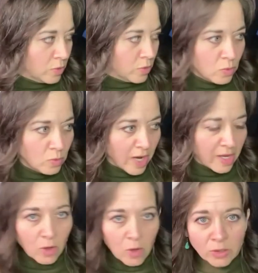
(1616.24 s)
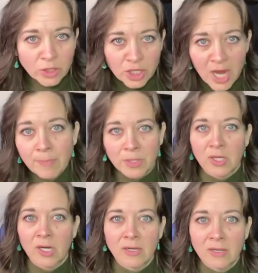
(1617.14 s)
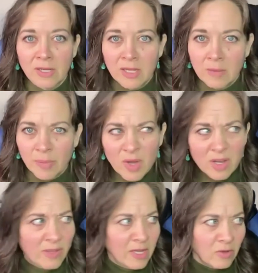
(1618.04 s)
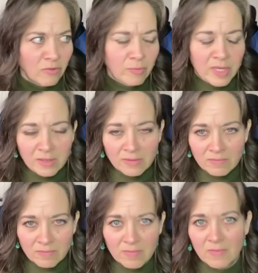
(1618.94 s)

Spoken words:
read a whole chapter in a book that you've been,